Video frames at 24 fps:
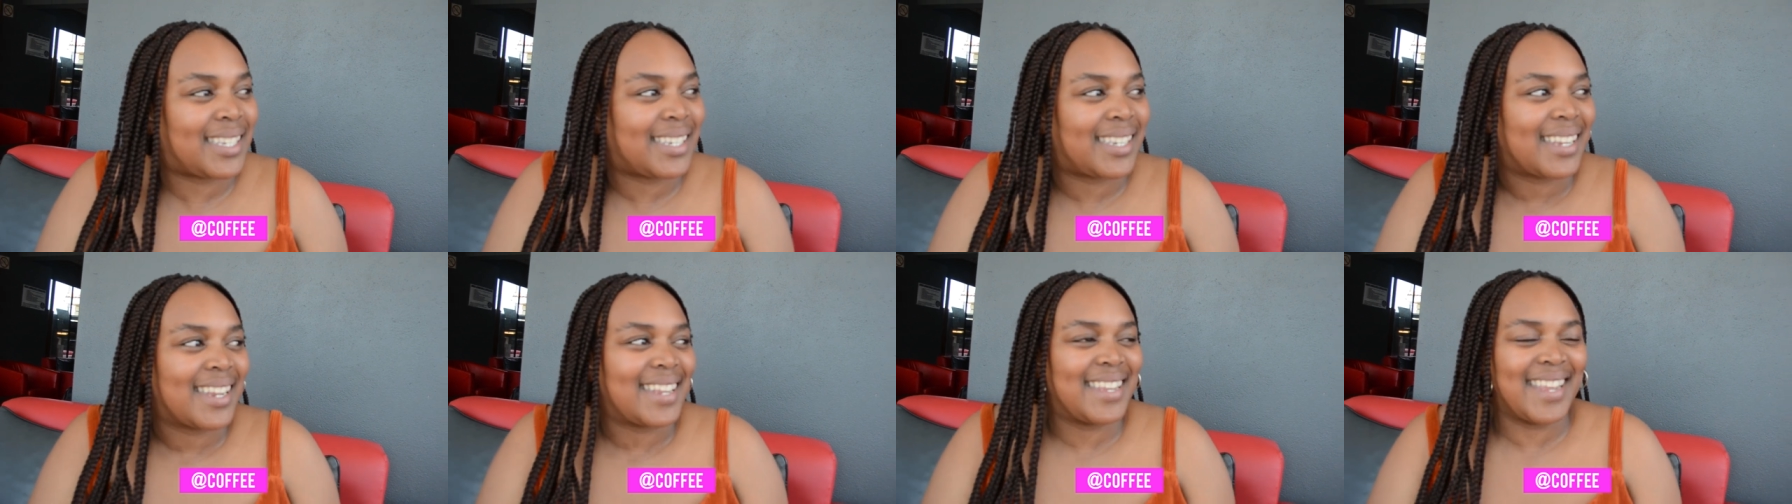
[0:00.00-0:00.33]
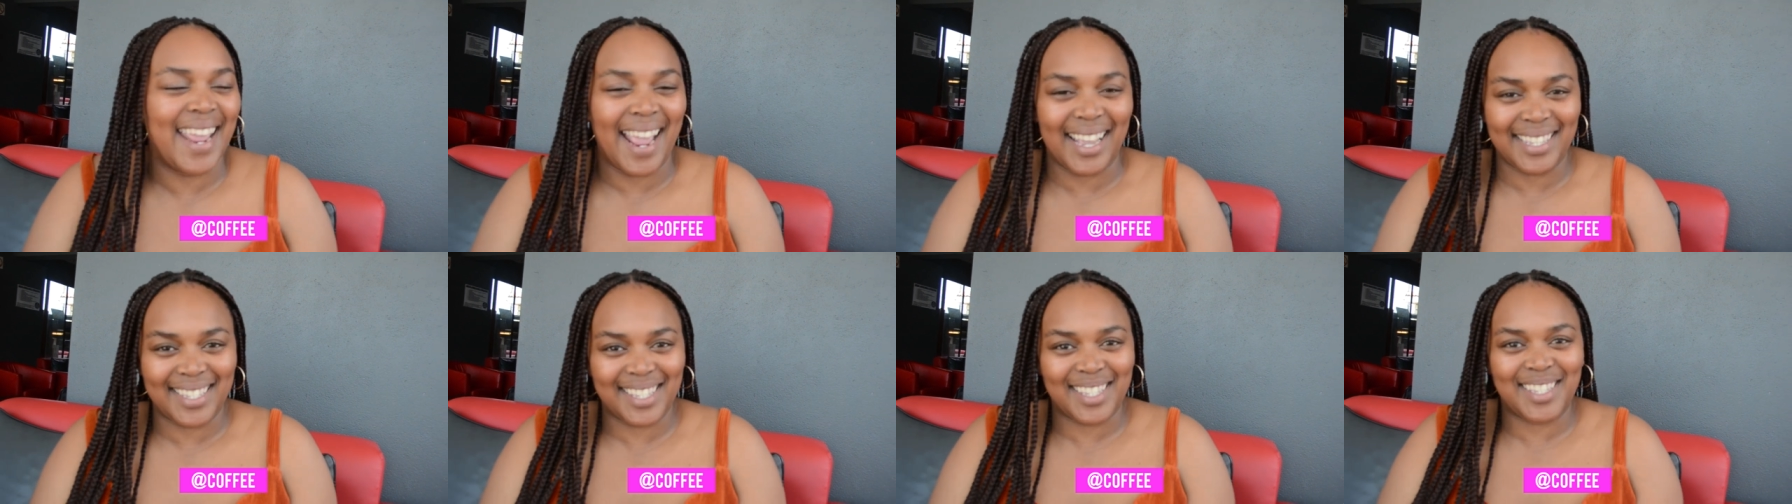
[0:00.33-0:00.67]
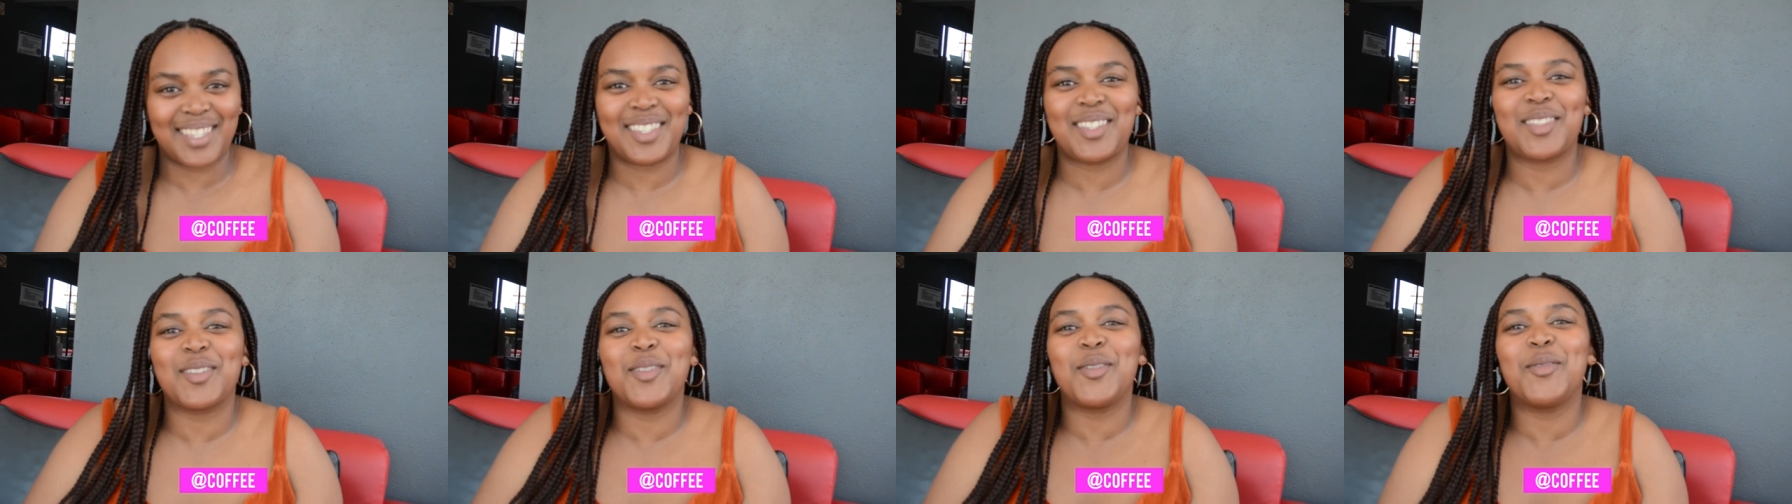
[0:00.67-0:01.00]
yes,
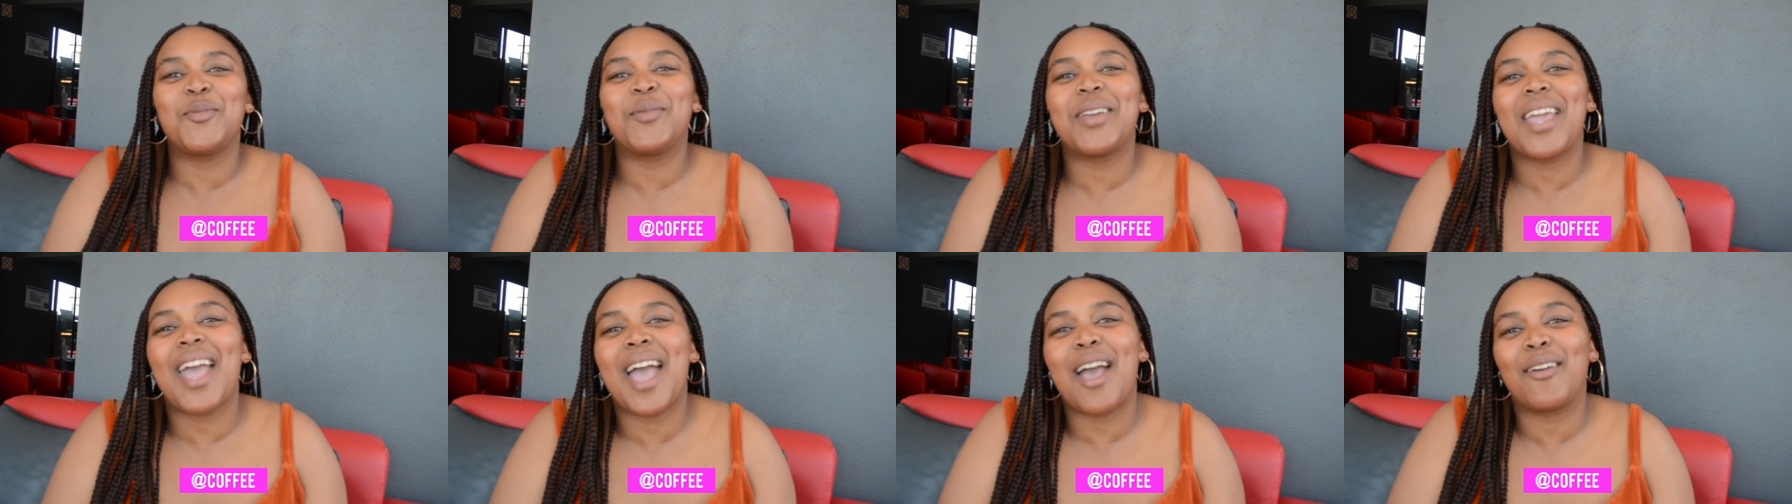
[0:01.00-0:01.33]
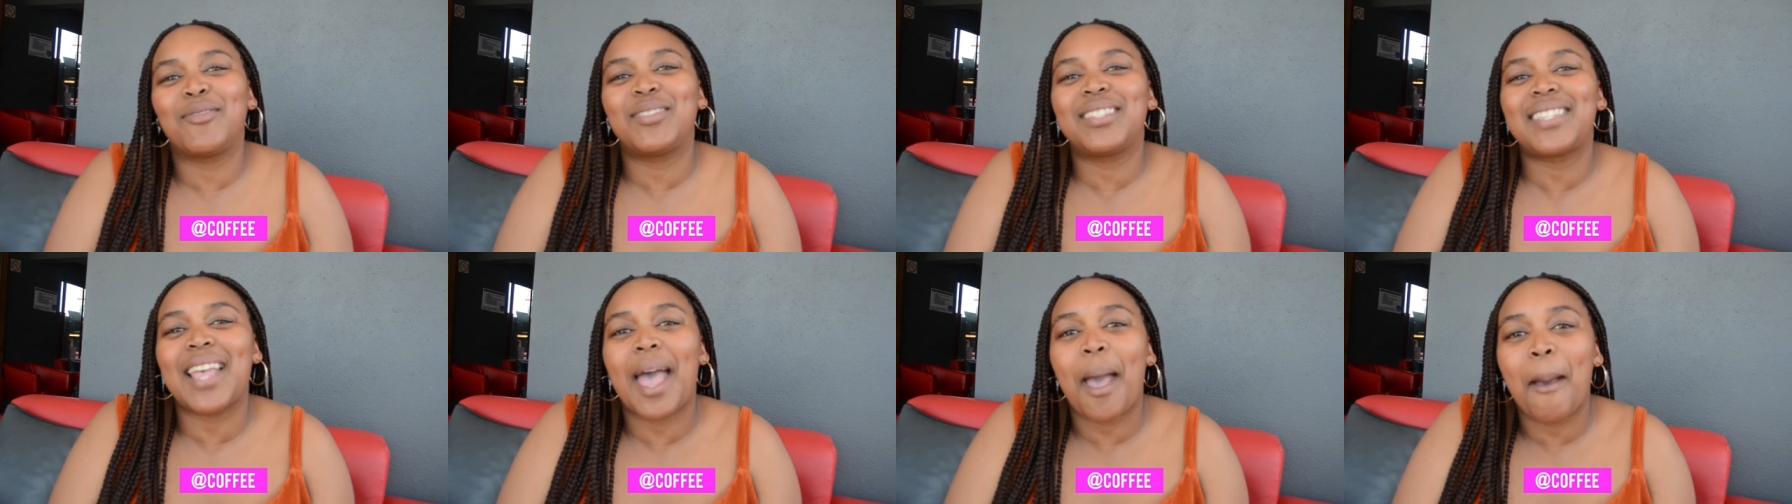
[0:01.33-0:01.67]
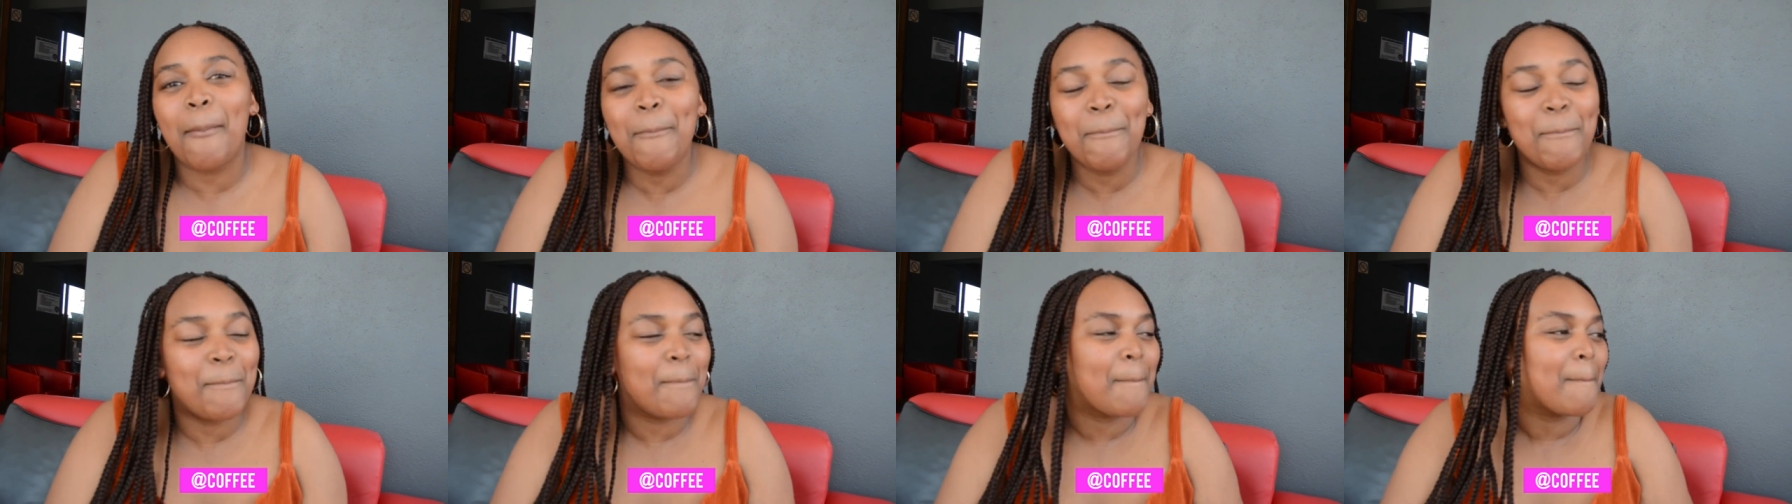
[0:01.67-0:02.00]
so we have Sam.
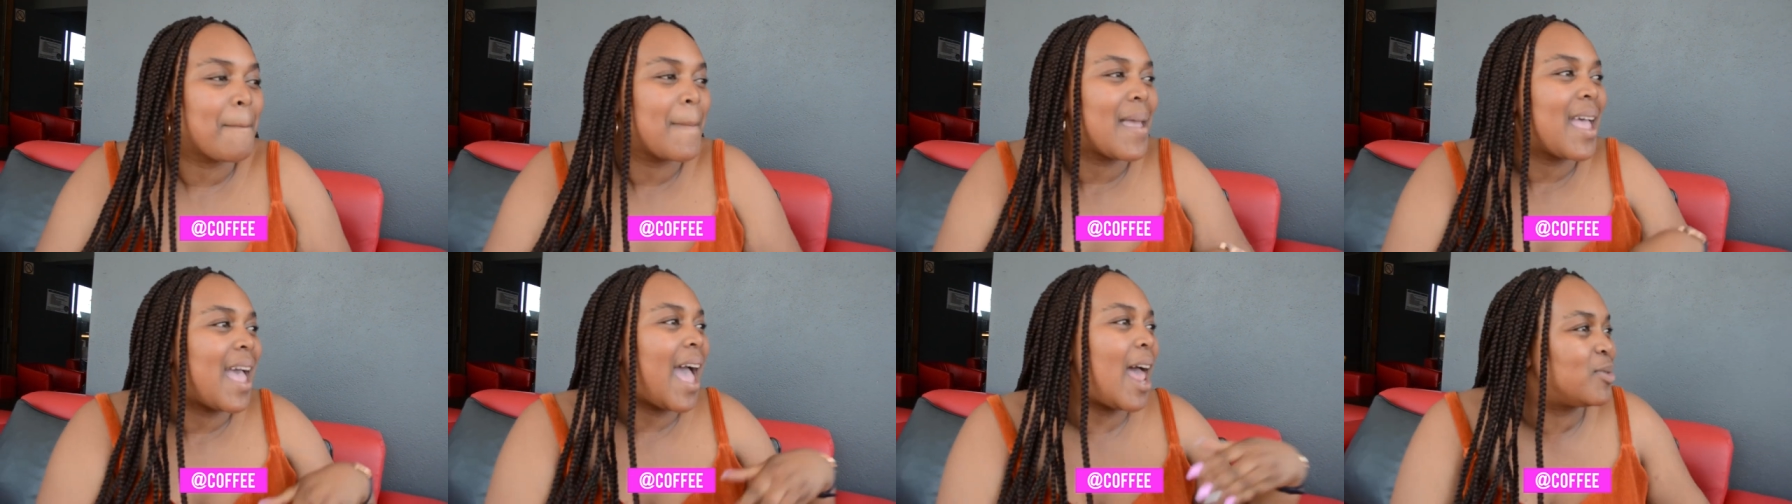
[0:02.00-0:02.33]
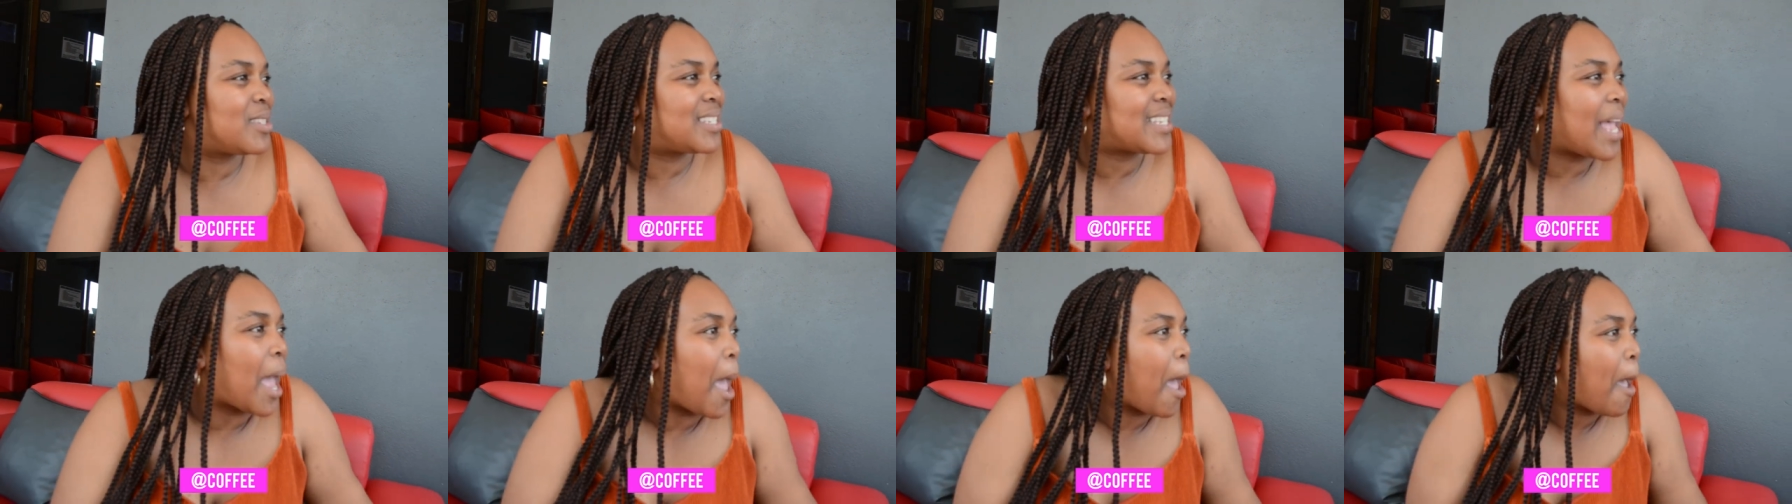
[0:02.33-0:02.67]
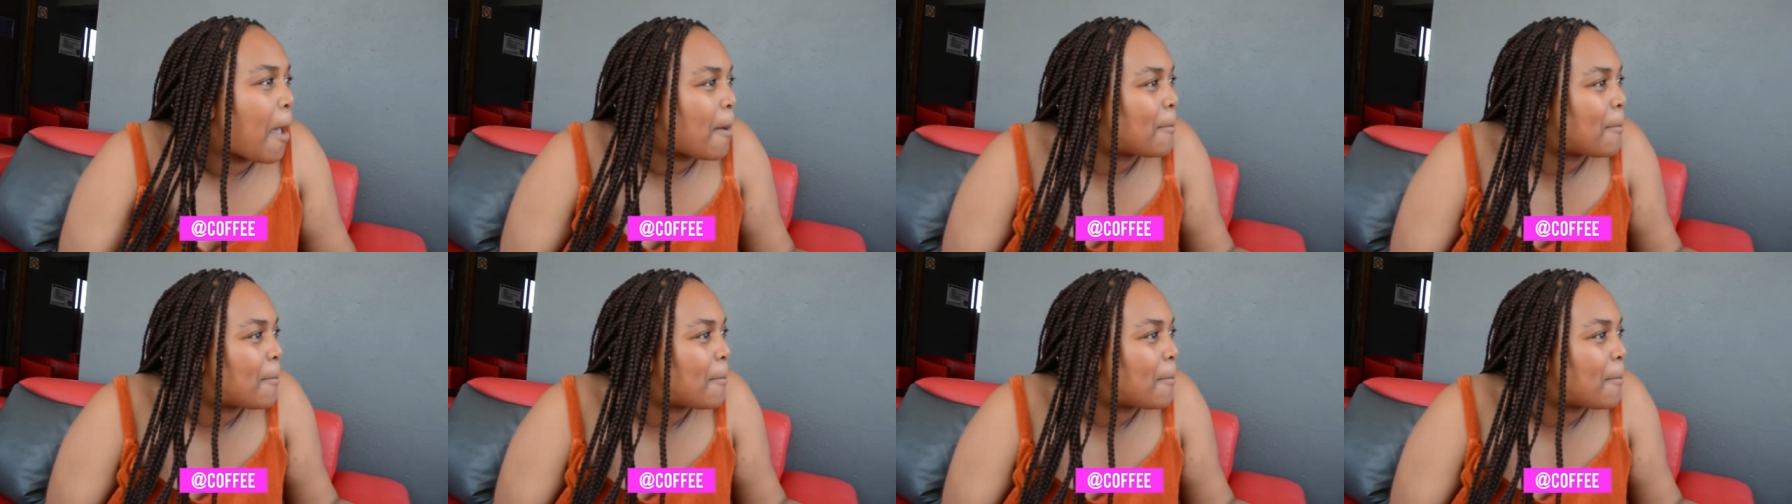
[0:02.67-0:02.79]
Hello, Sam.